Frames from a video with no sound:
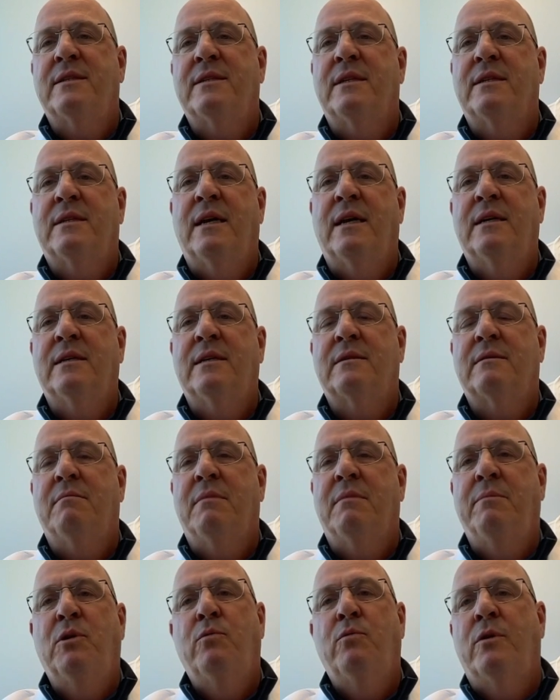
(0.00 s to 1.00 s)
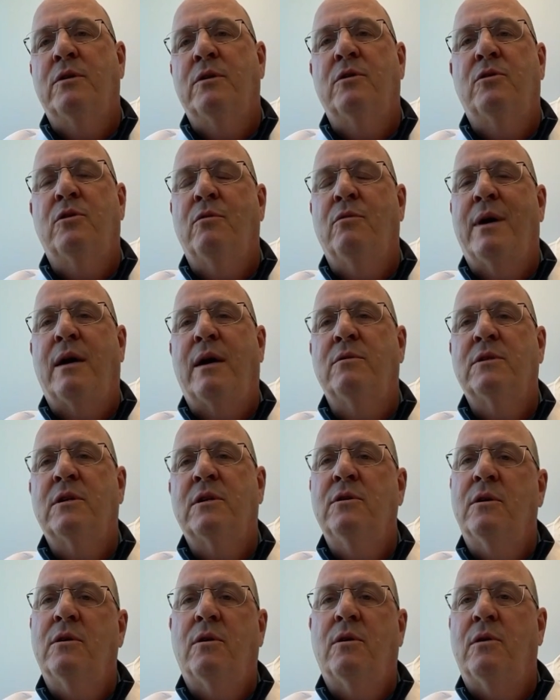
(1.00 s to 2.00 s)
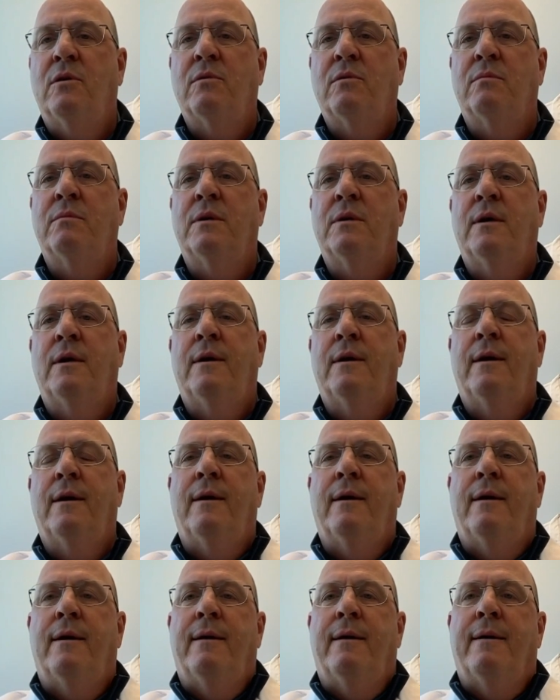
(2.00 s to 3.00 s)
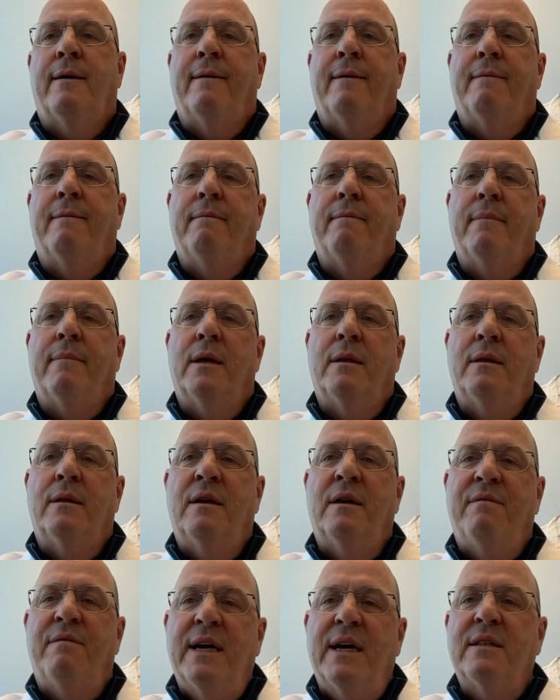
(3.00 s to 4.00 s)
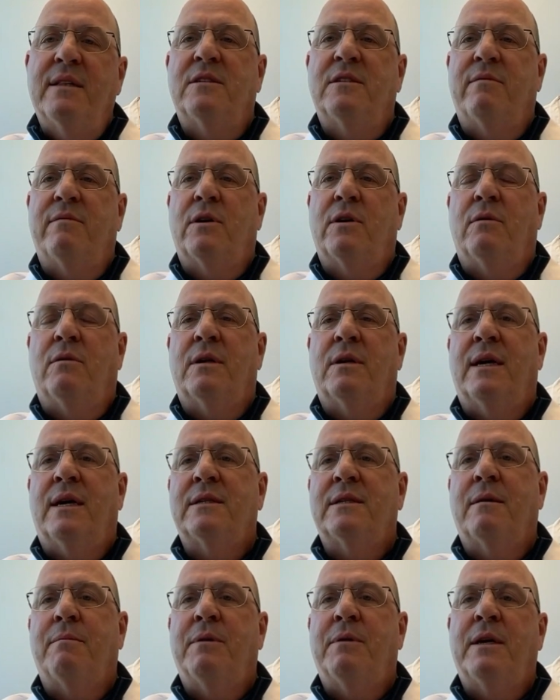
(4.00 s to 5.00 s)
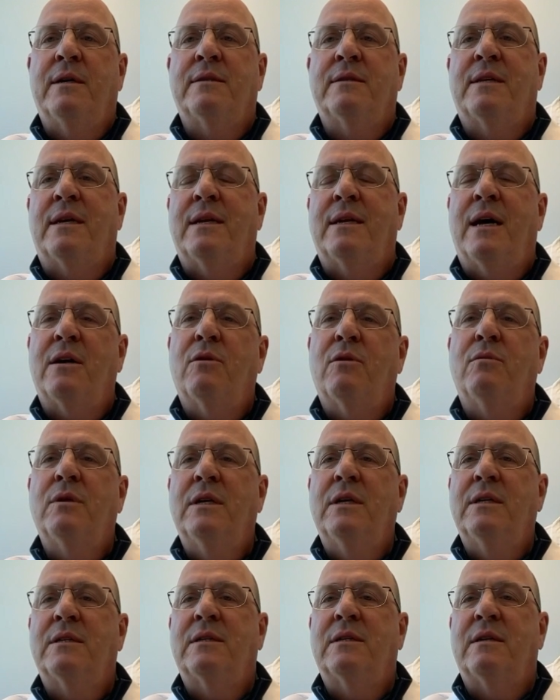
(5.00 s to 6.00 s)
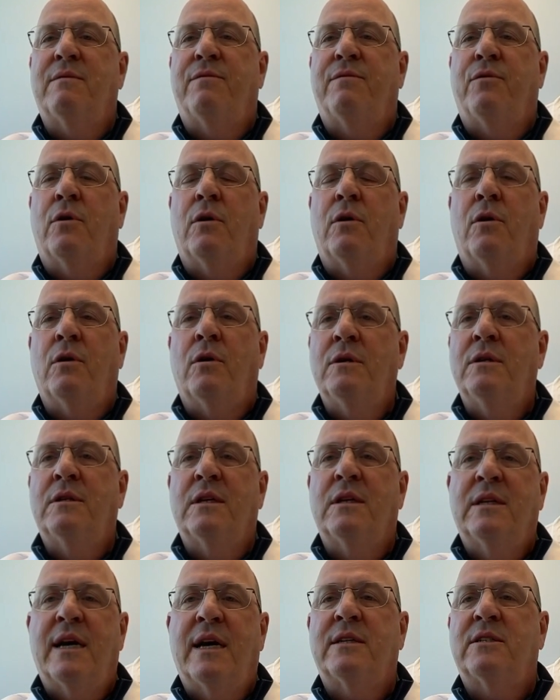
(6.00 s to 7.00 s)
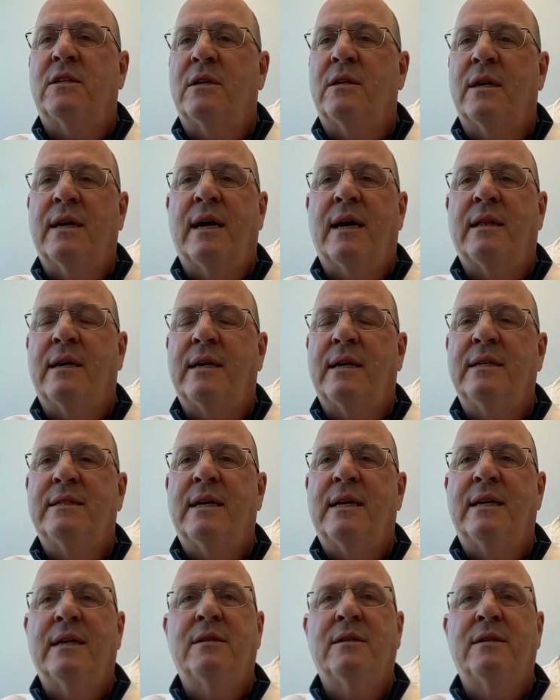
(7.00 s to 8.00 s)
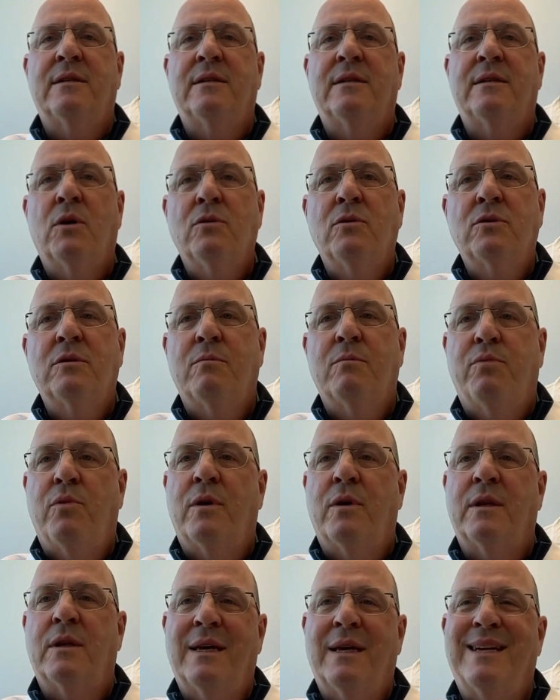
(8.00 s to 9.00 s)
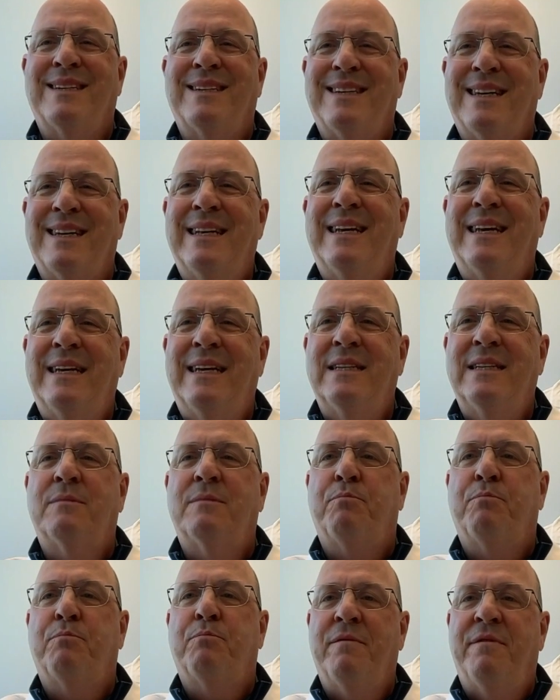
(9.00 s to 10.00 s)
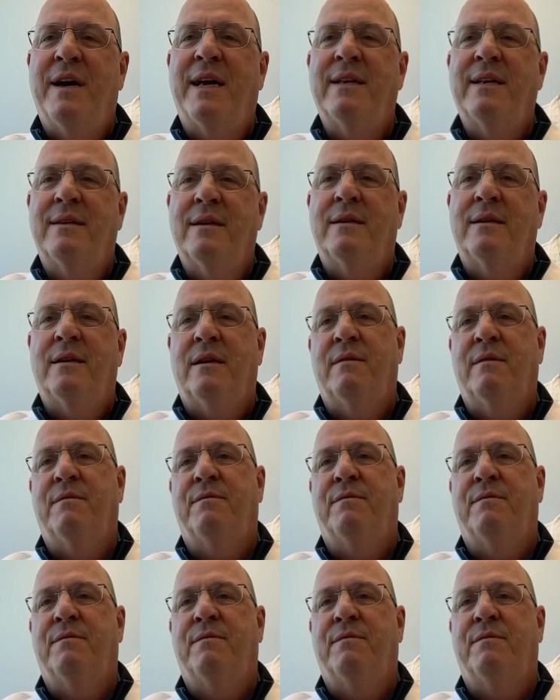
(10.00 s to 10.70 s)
takes maybe one to two hours, and you go home. The advantage of a colonoscopy is that not only is it for early detection, again, like I said, it, the most important thing is it is preventative.